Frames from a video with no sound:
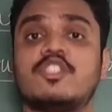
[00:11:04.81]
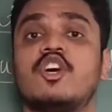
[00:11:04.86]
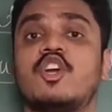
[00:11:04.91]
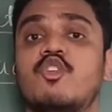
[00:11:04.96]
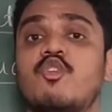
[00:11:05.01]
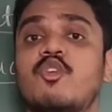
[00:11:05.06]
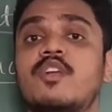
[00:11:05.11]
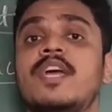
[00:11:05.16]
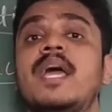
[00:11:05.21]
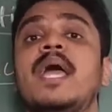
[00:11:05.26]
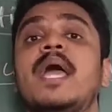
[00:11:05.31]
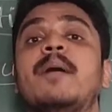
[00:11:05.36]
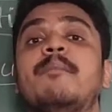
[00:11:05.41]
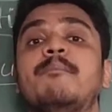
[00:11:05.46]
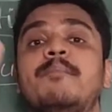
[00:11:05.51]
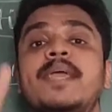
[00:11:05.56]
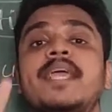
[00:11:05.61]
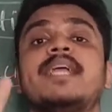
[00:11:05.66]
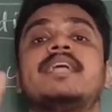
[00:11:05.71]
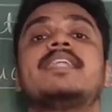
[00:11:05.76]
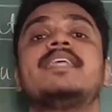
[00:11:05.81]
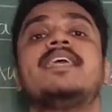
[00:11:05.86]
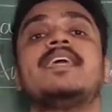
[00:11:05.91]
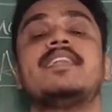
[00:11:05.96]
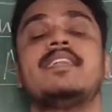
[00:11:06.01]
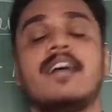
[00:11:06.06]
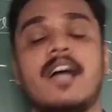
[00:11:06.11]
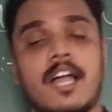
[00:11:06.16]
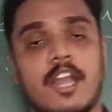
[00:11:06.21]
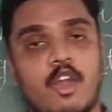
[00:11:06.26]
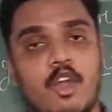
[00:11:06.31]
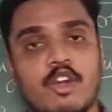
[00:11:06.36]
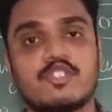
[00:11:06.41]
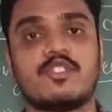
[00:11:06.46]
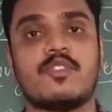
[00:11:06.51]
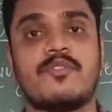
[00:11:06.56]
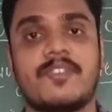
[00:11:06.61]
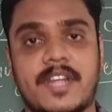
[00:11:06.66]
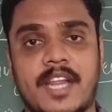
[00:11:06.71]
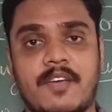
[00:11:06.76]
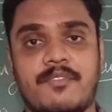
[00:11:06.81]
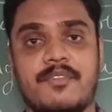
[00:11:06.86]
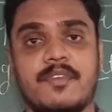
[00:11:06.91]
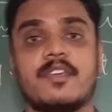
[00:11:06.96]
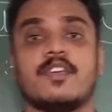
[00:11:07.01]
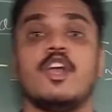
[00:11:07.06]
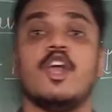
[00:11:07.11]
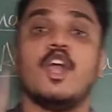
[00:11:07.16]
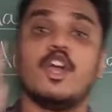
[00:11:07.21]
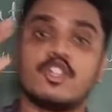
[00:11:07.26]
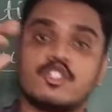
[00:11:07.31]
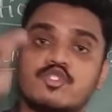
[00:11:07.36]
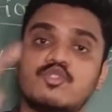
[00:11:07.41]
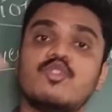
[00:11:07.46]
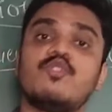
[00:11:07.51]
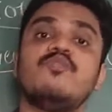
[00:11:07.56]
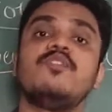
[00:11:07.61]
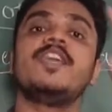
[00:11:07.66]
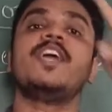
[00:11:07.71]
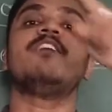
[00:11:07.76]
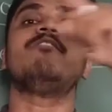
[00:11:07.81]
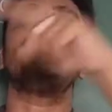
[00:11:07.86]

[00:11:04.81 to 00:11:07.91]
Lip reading: the road may create a lots of traffic. So we have